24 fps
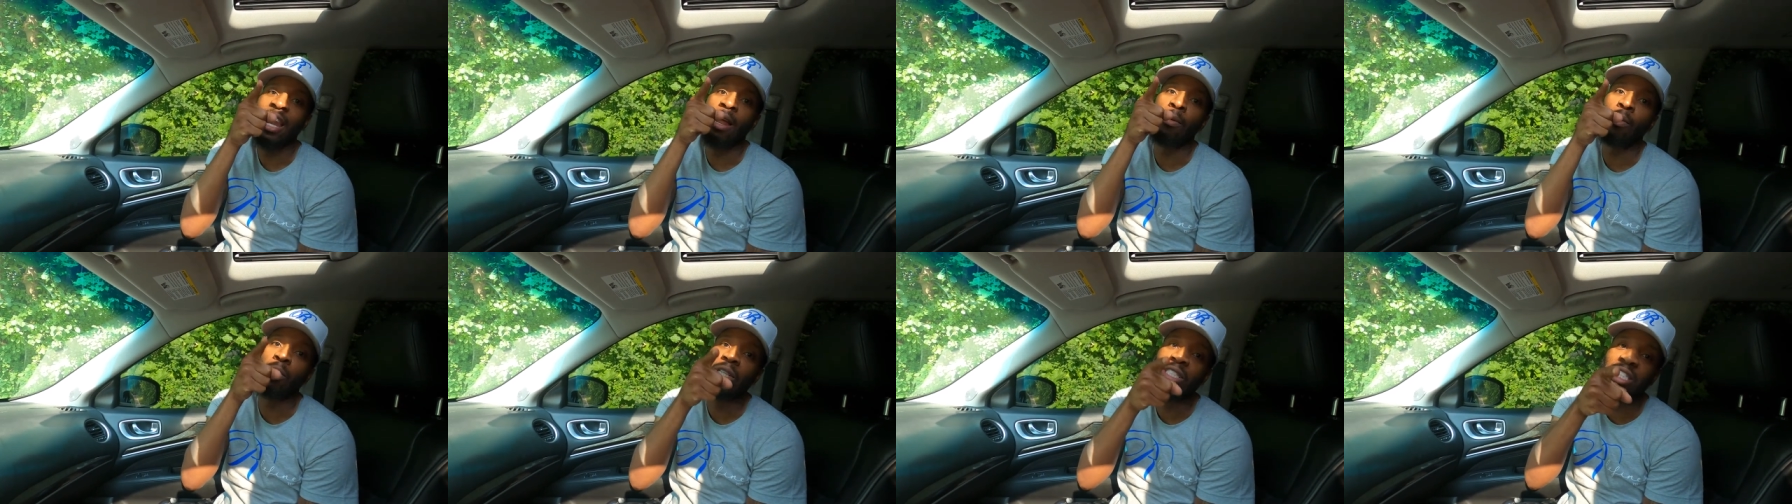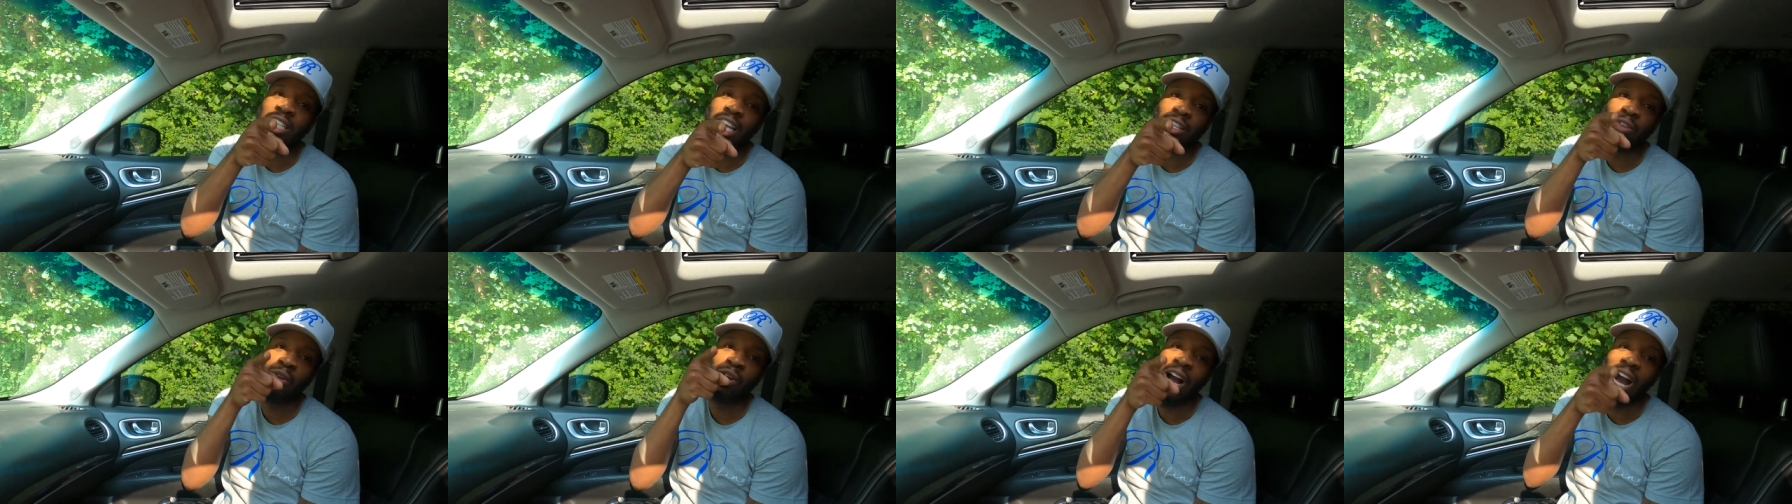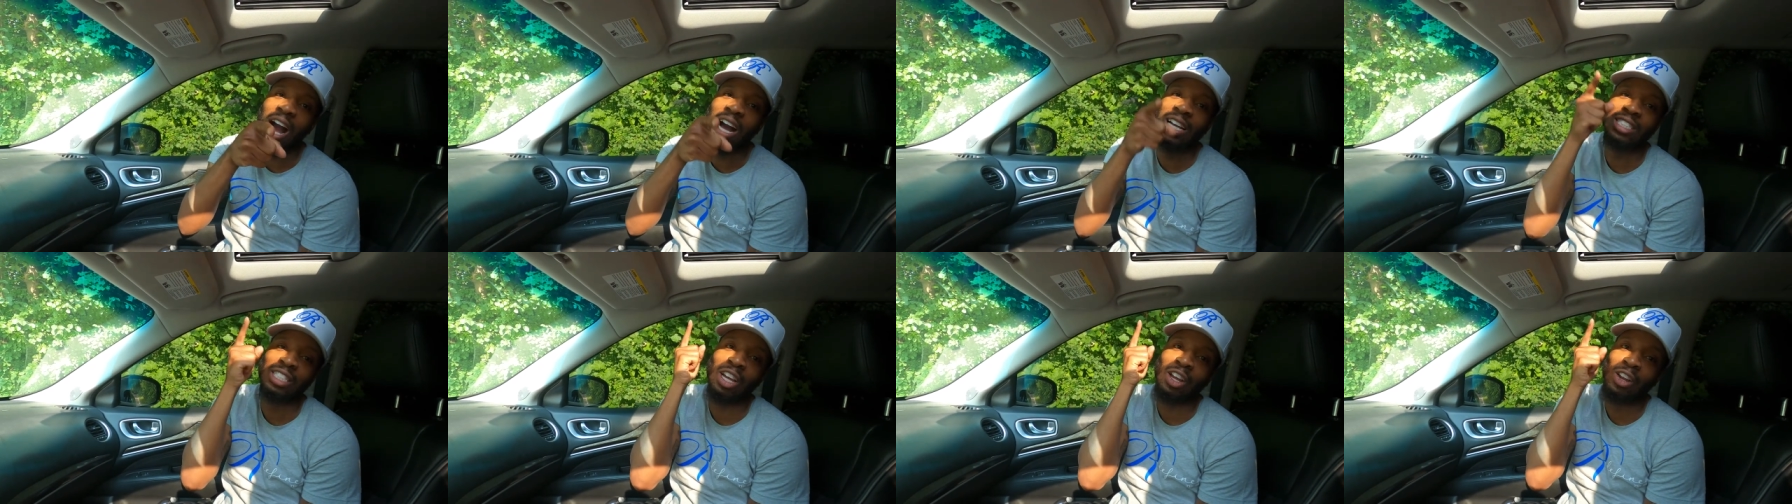And I want to take you
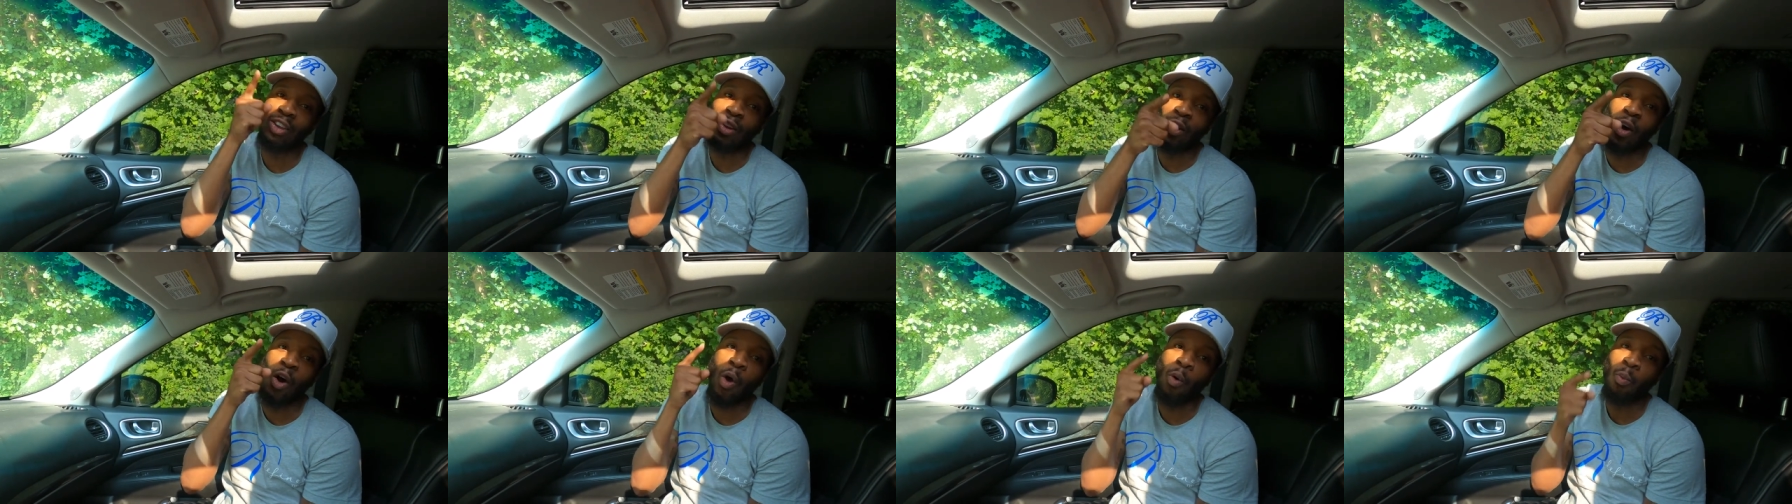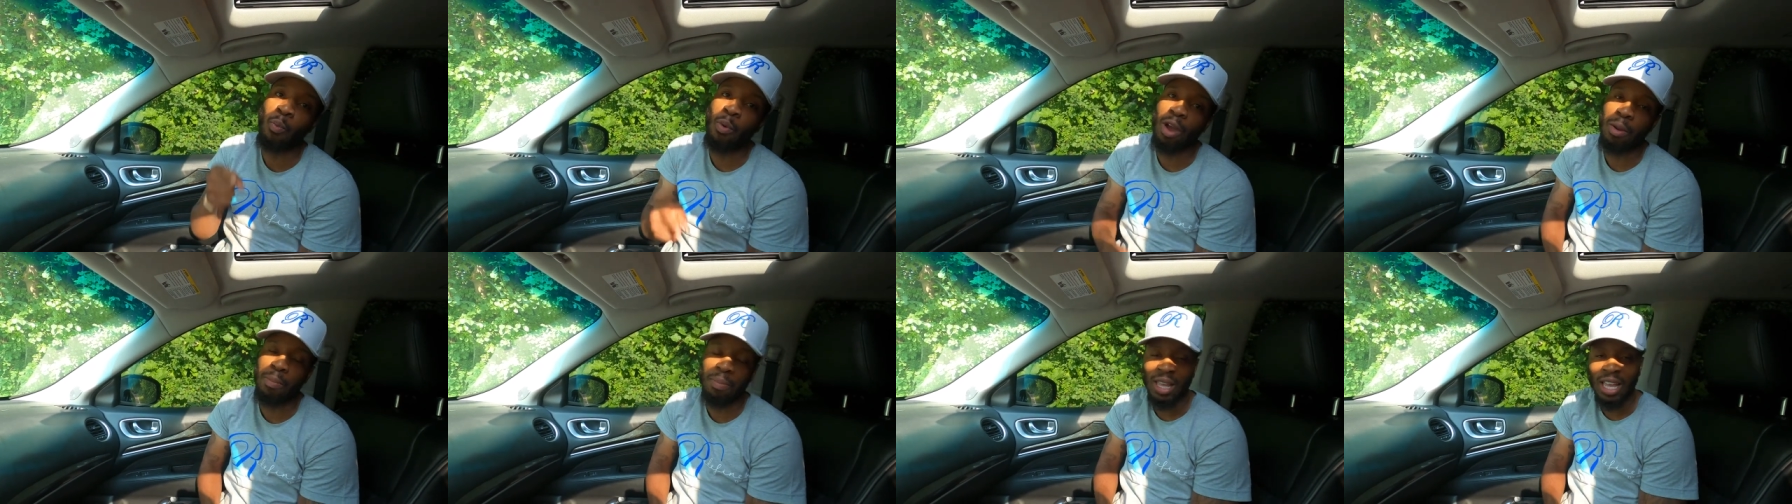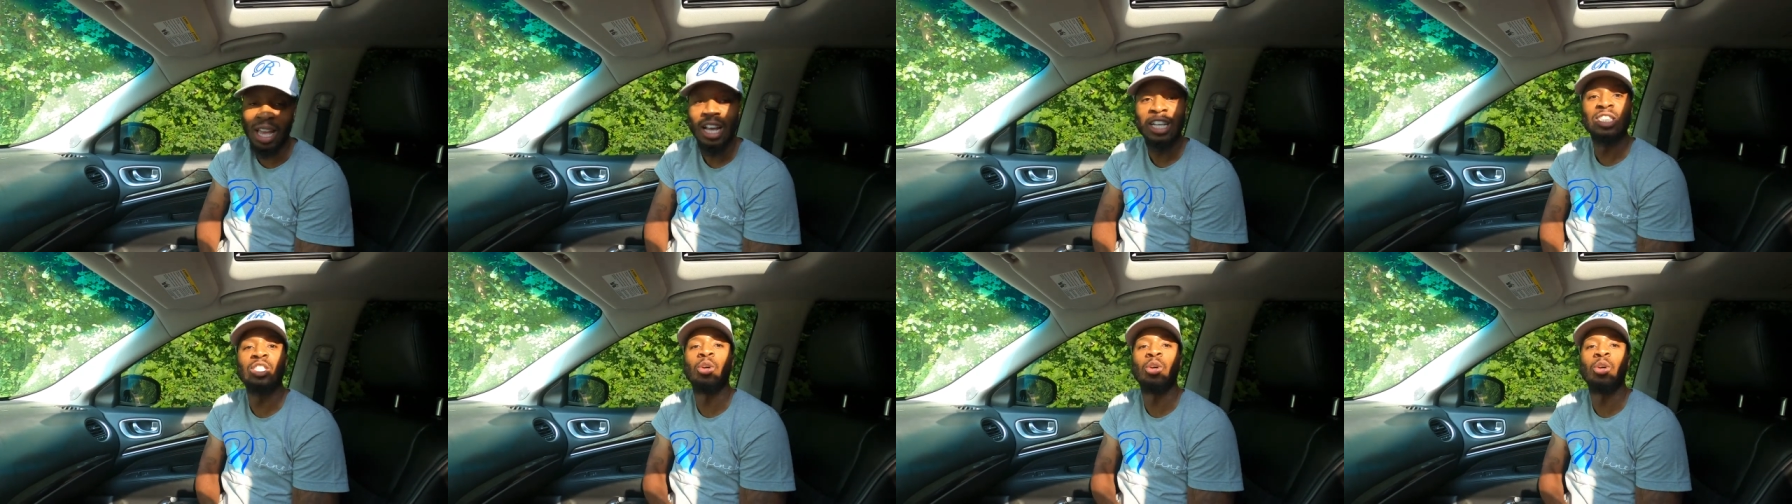guys along with me